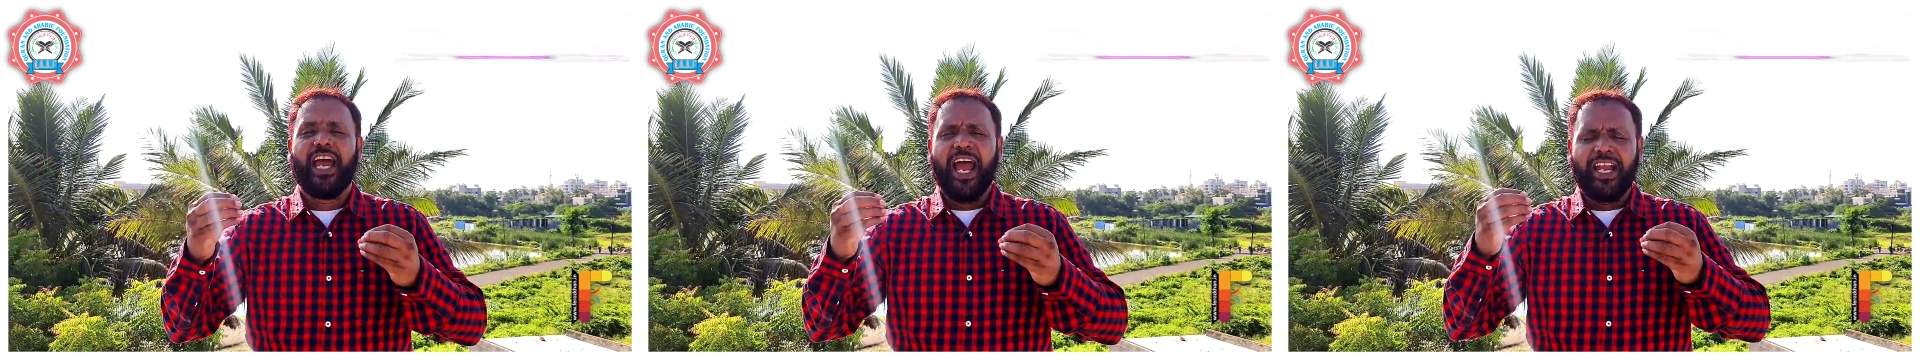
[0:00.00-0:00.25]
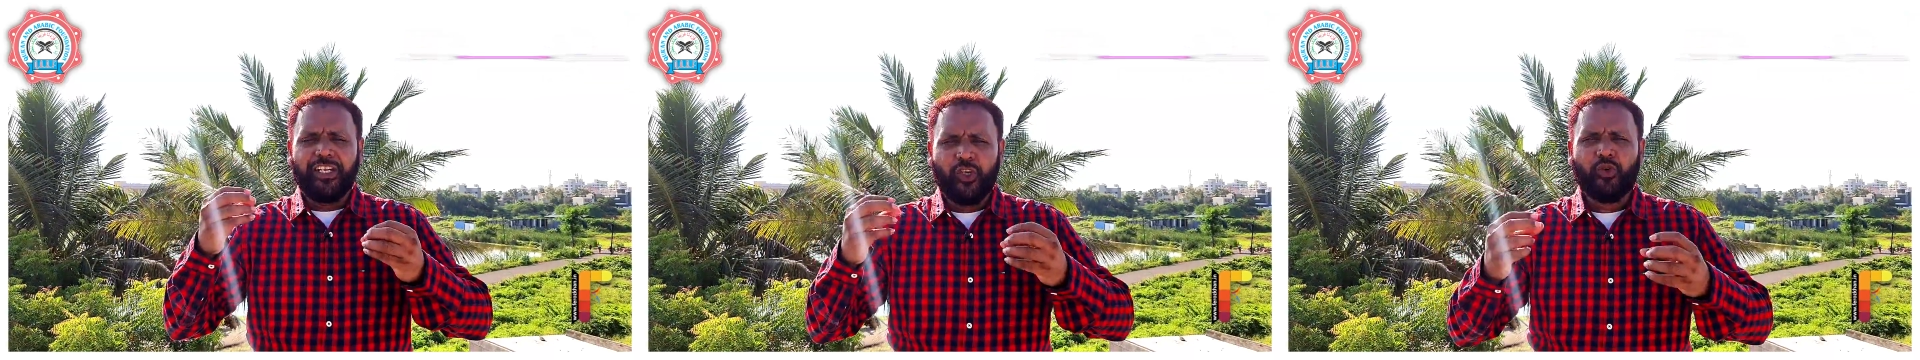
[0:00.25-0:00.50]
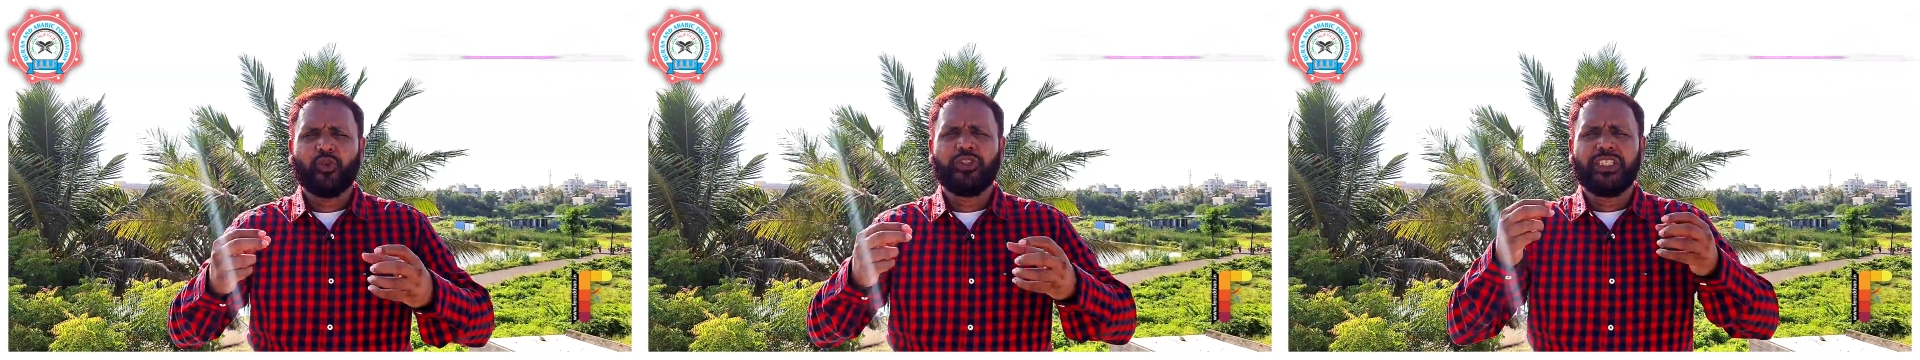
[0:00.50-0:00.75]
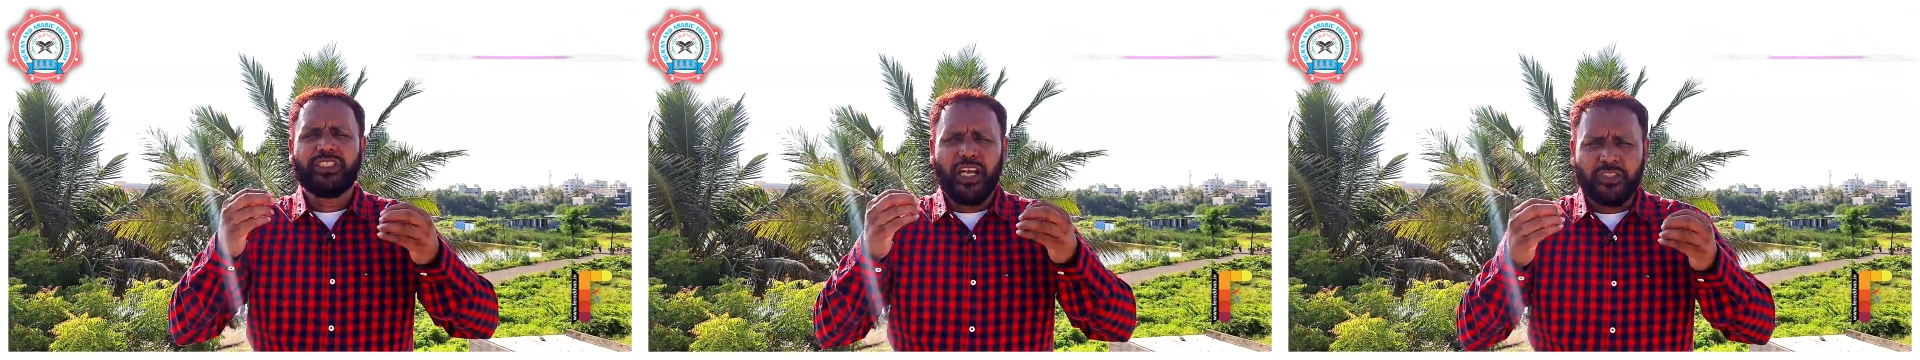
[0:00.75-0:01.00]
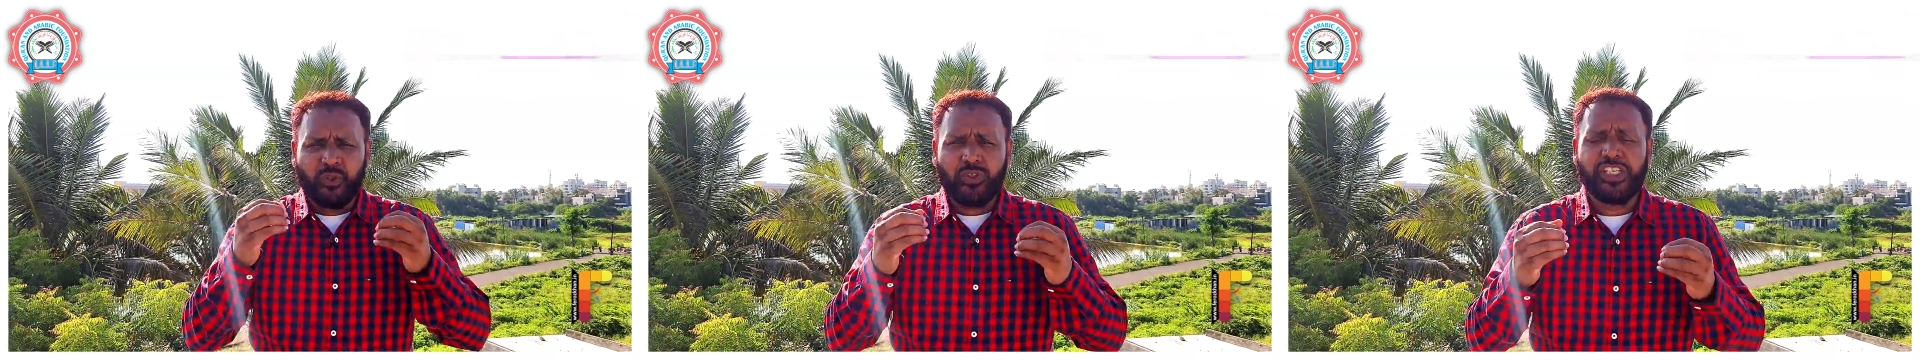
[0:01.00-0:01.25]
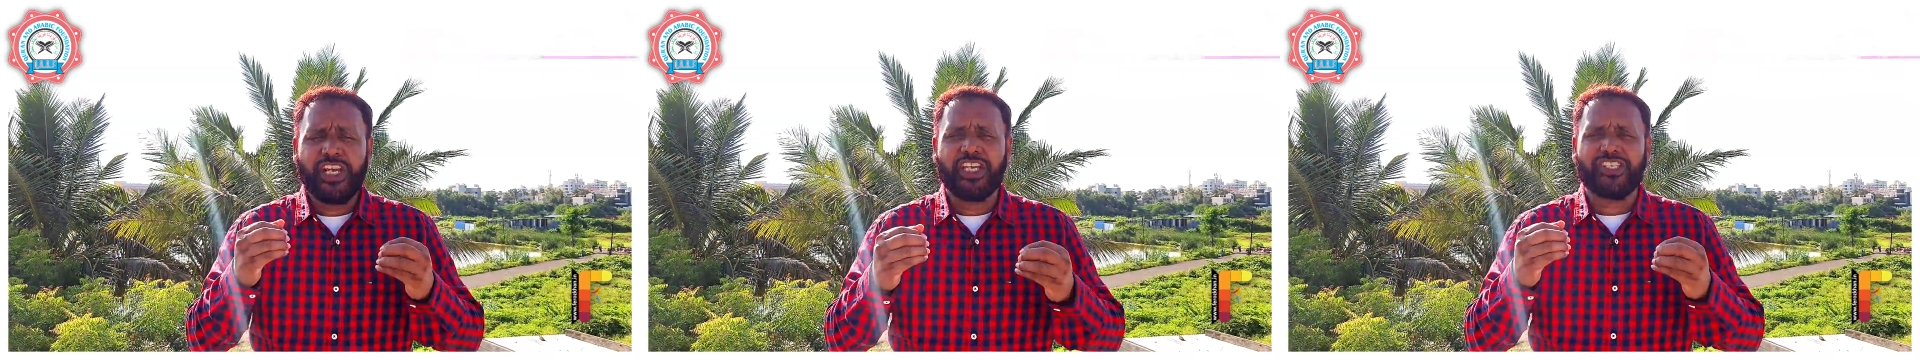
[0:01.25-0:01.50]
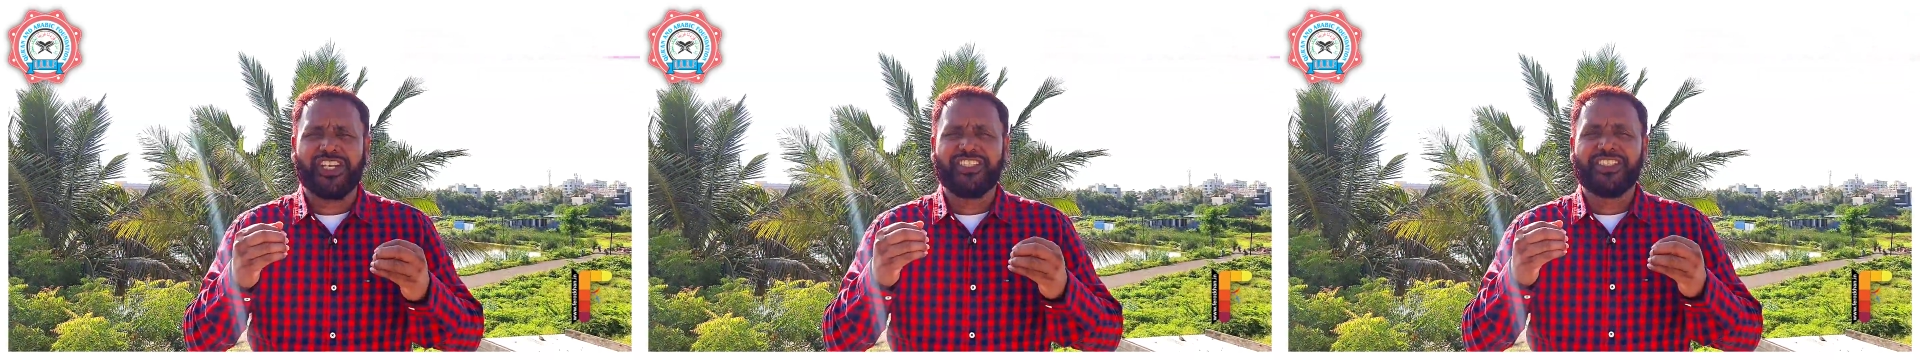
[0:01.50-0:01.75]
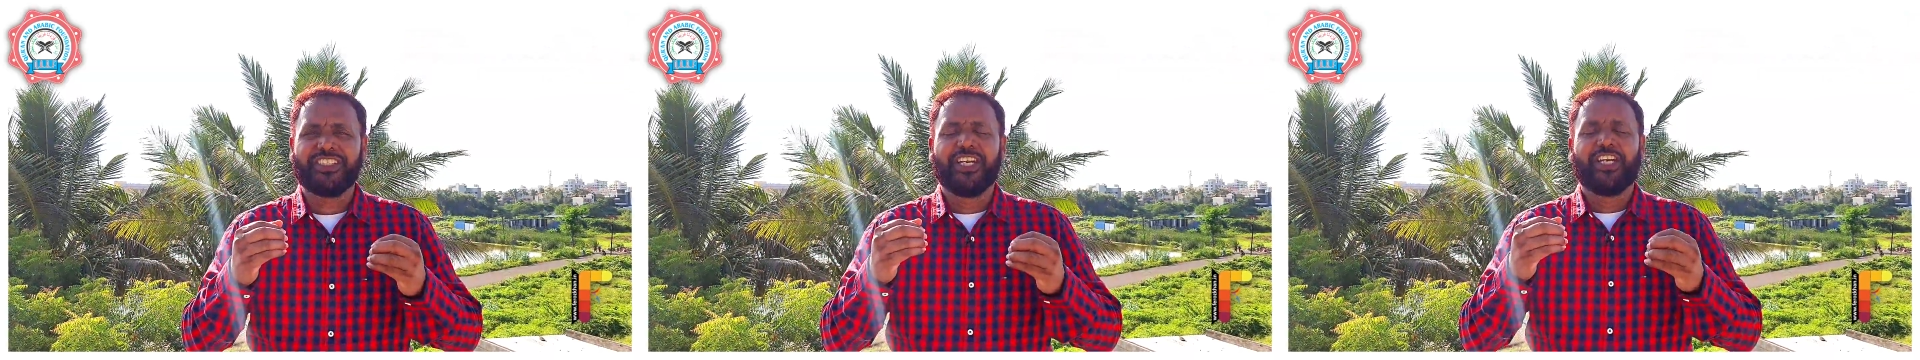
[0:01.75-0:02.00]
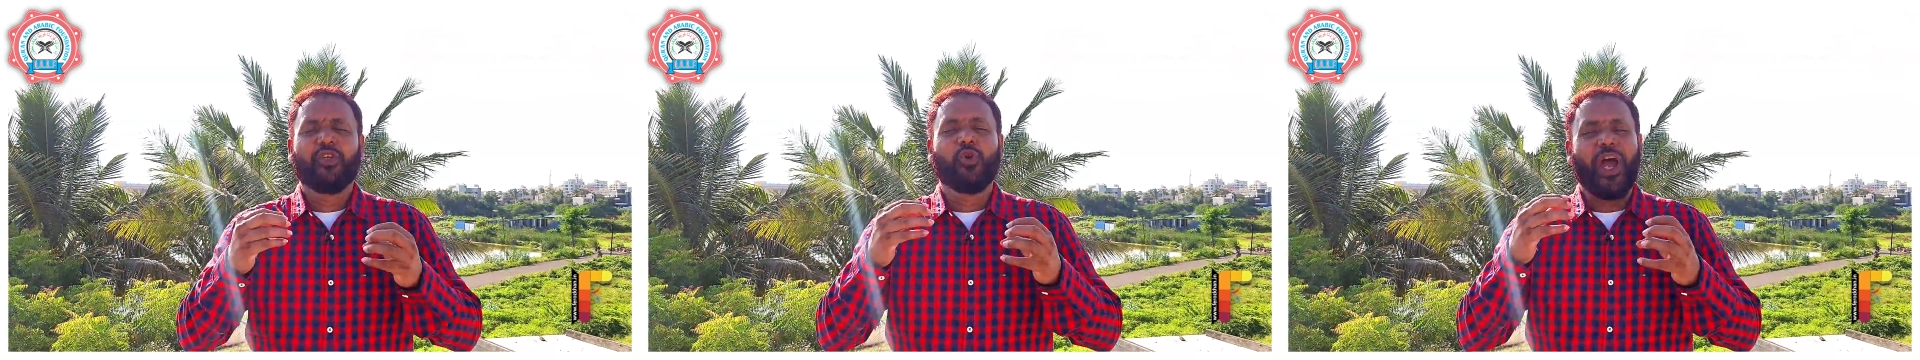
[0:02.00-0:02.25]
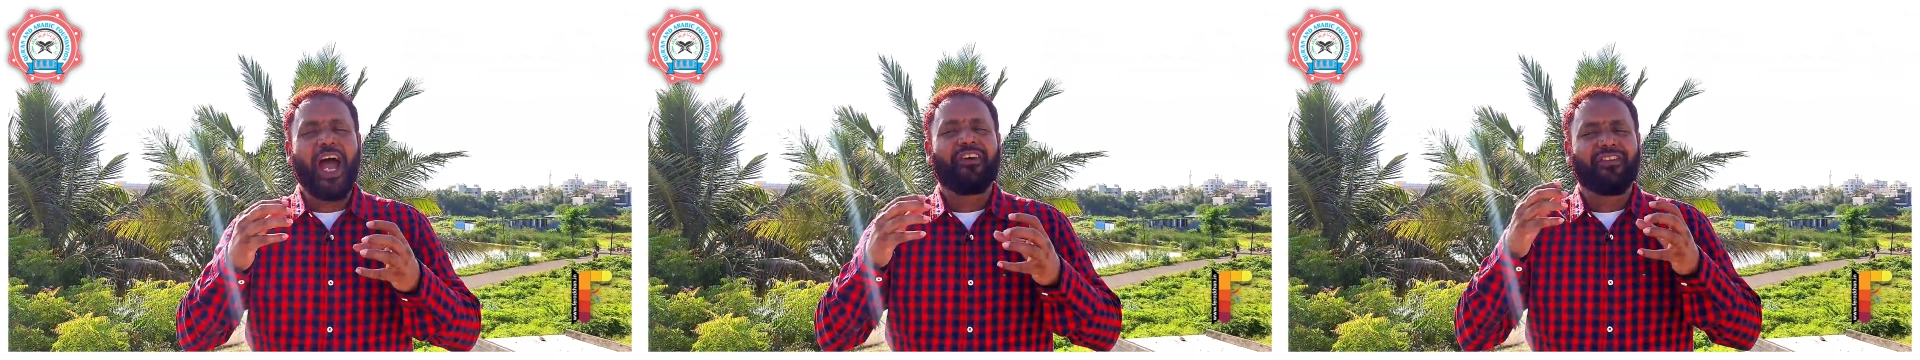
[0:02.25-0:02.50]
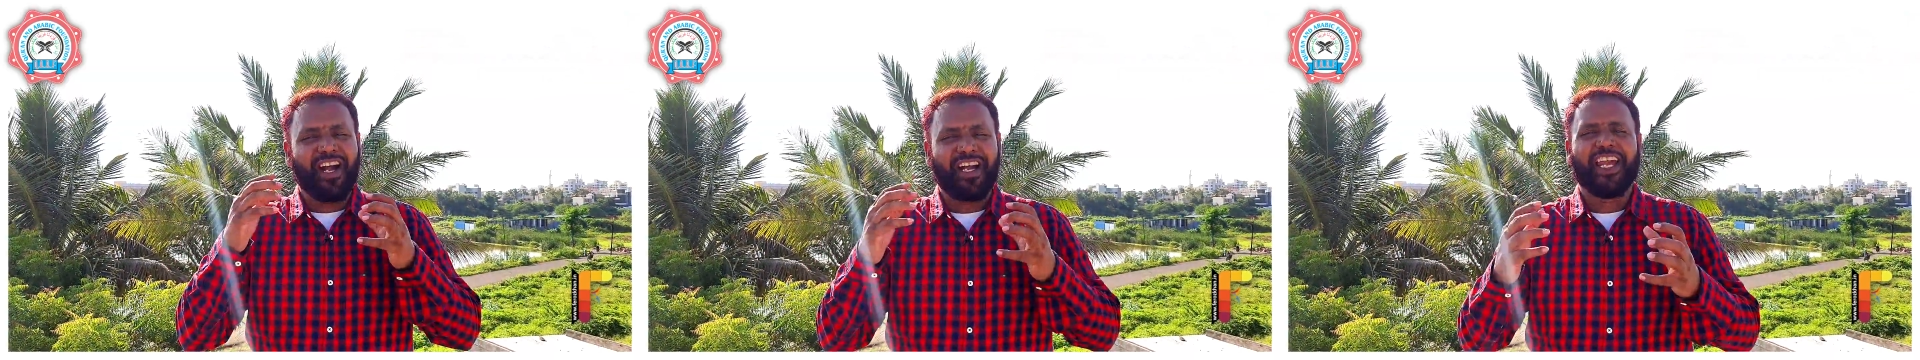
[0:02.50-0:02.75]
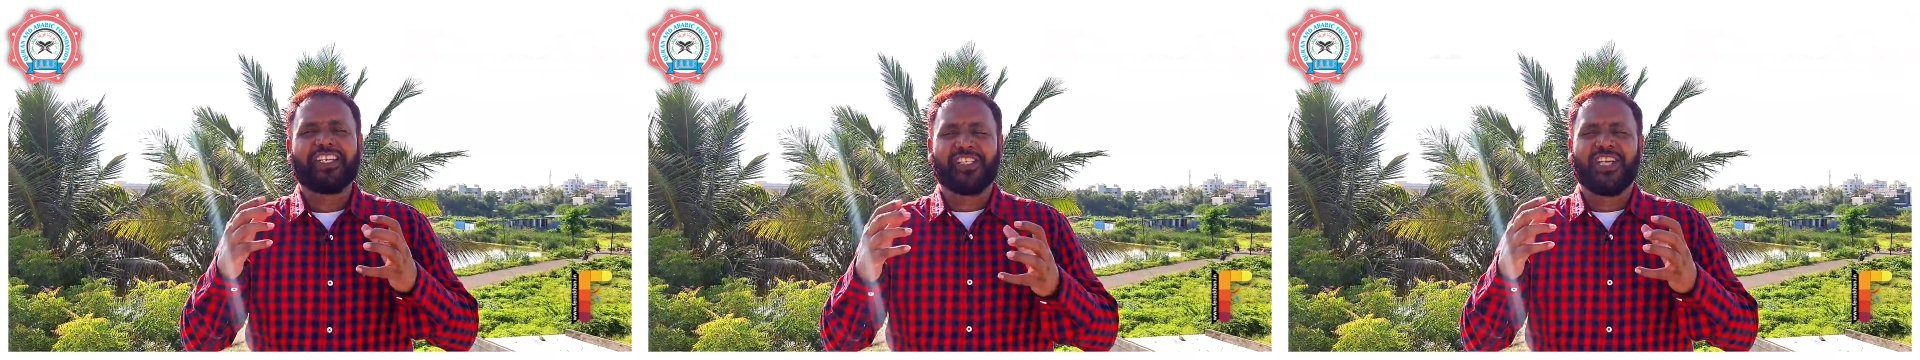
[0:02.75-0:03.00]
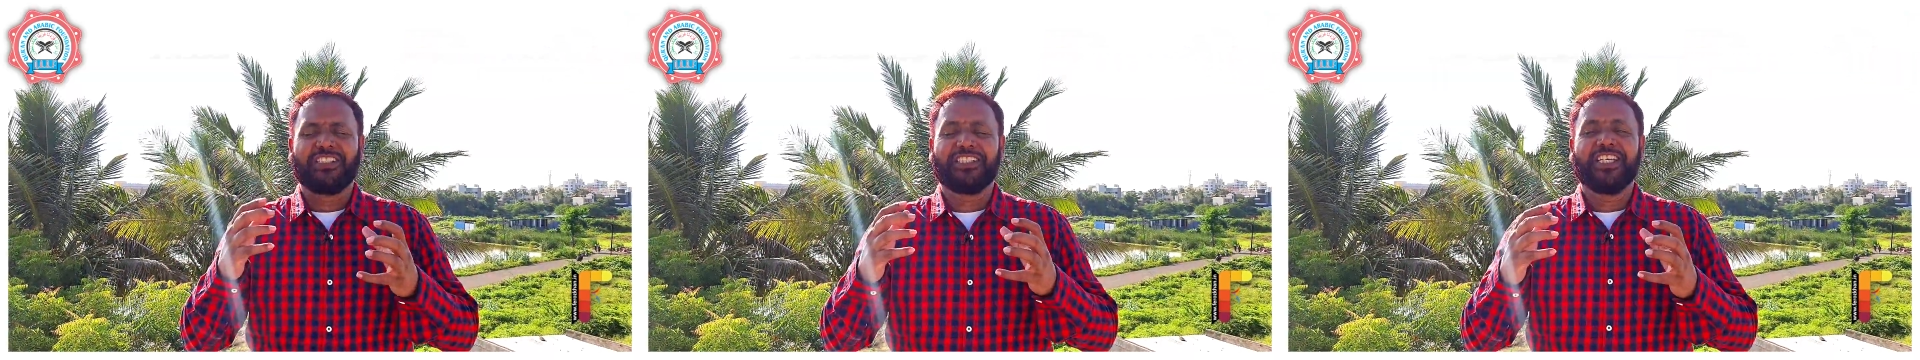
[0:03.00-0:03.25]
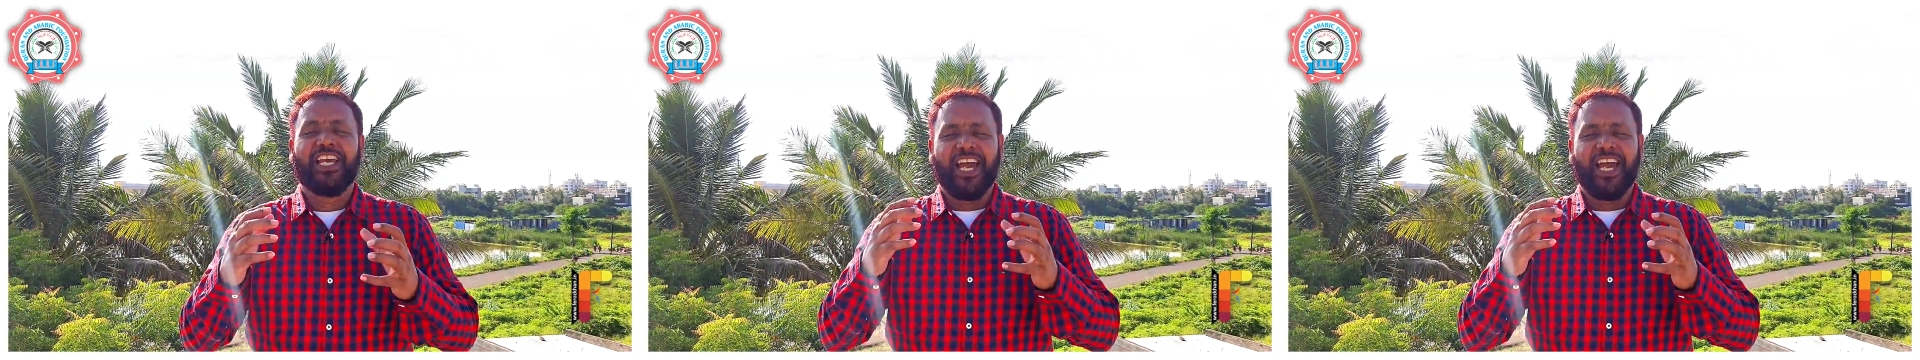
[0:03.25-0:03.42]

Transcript: and due to these associations you have connections,